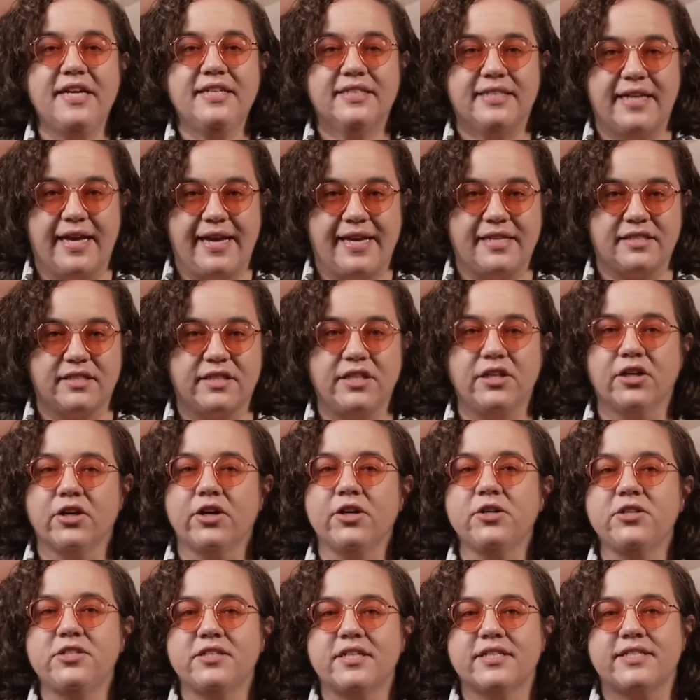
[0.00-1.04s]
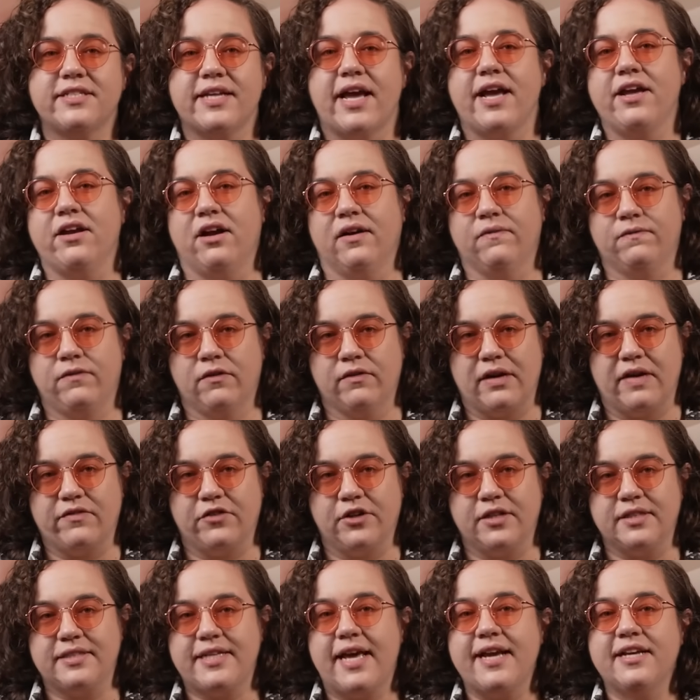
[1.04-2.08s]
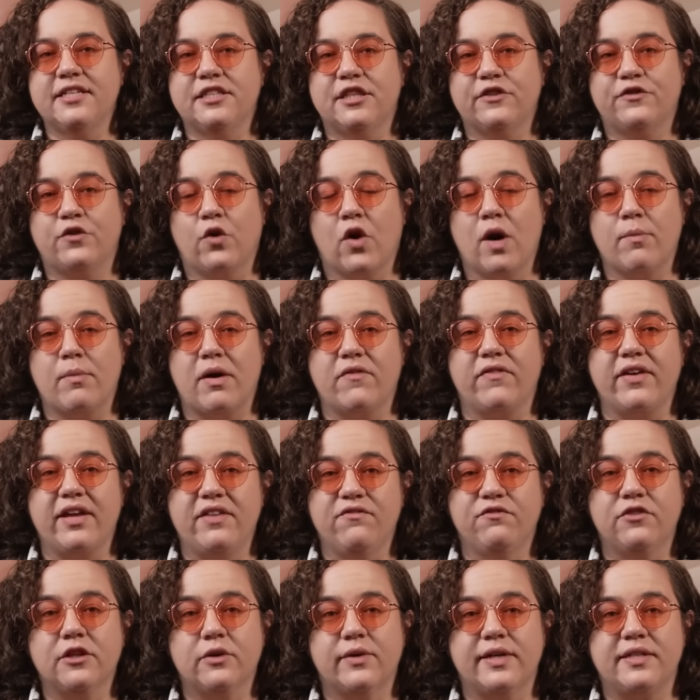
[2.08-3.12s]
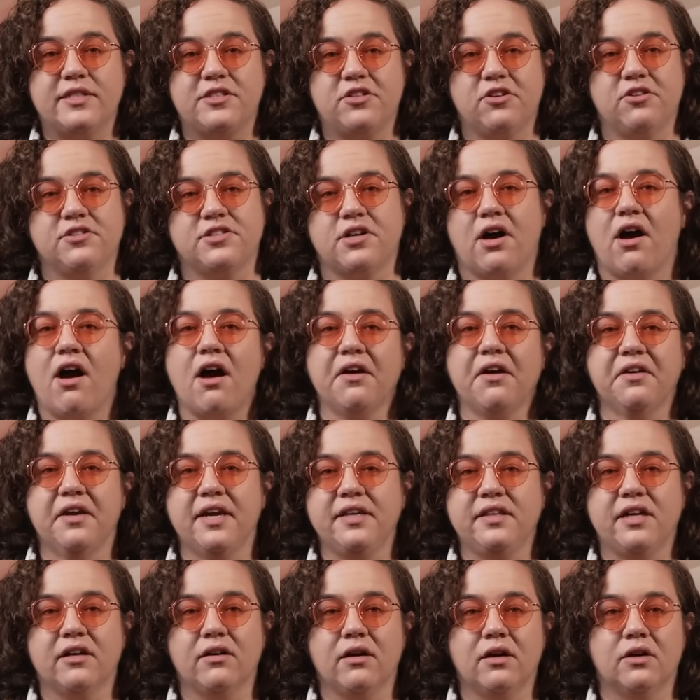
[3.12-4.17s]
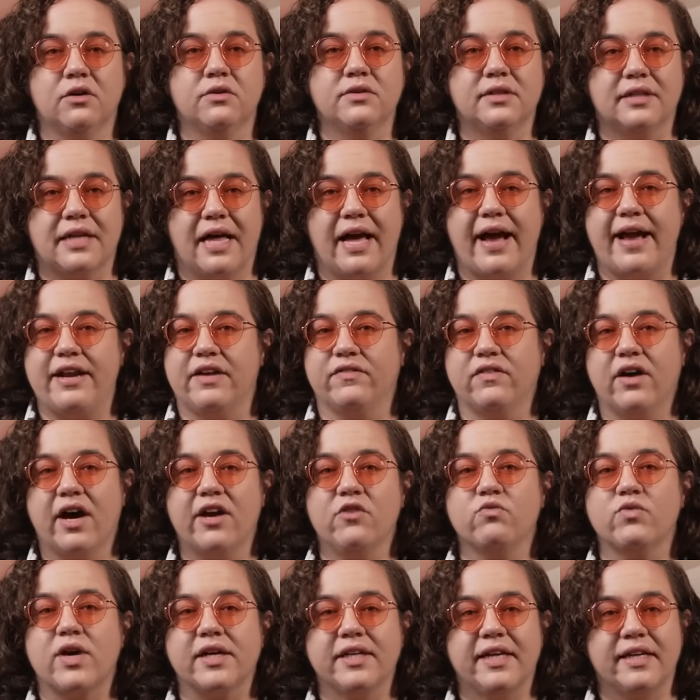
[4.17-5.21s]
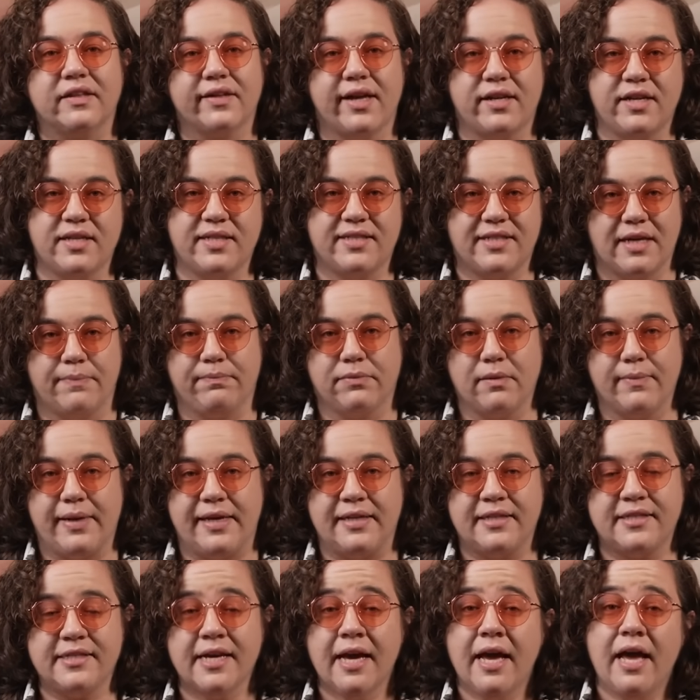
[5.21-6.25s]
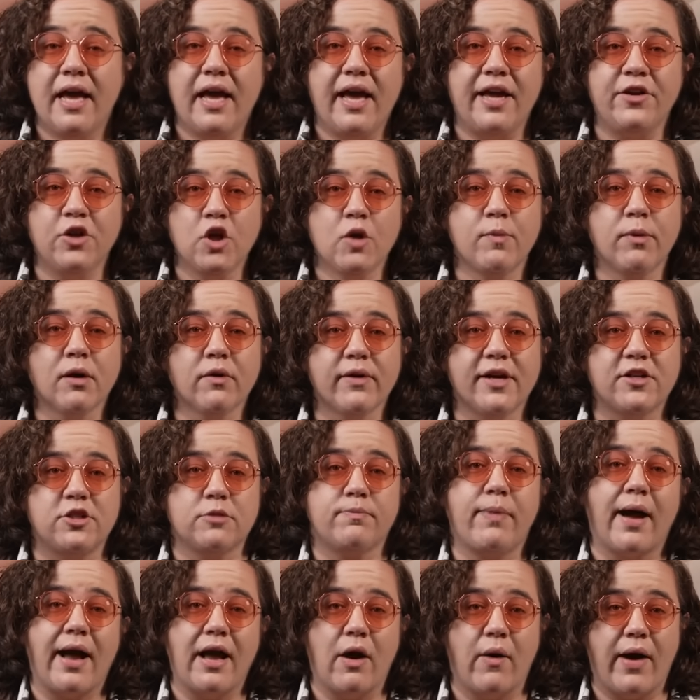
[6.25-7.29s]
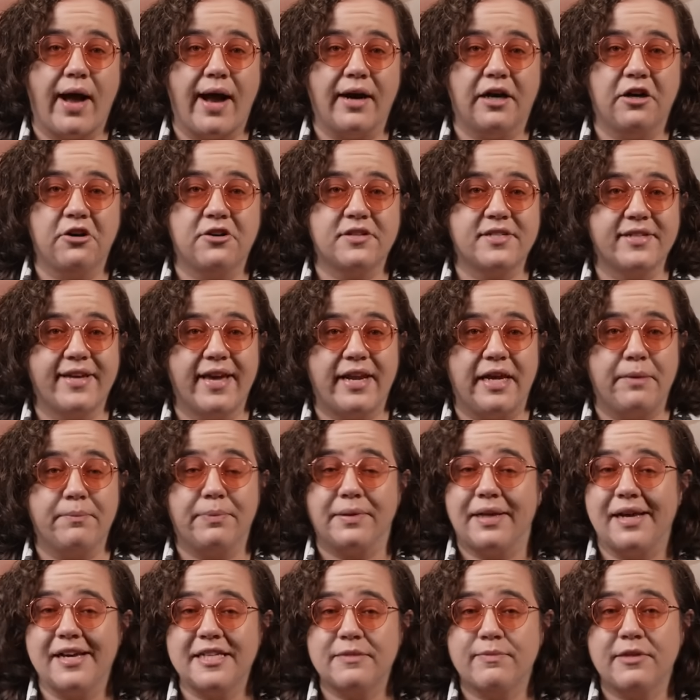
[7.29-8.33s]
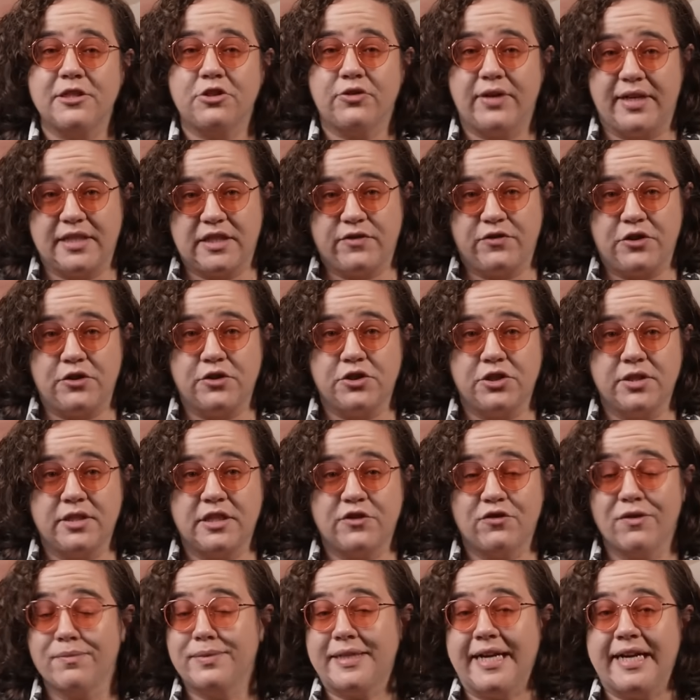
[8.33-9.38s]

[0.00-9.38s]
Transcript: These days, the urge to stay young forever takes the form of influencers hawking their own line of unregulated supplements and uber rich biohackers getting plasma transfusions from